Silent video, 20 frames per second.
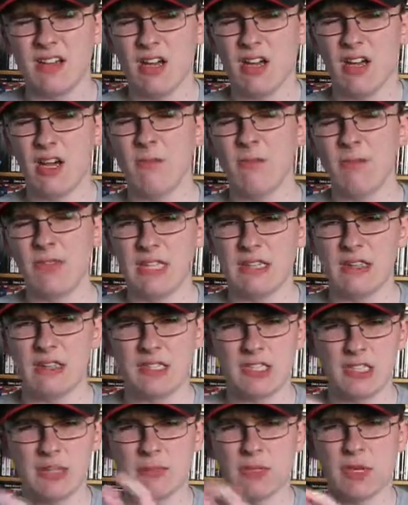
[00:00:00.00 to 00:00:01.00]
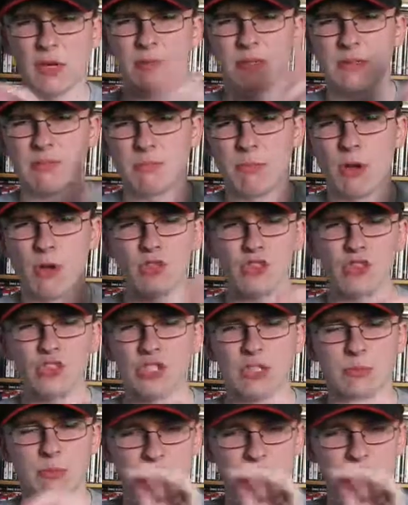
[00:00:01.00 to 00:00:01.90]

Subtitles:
The subtitle was Monsters.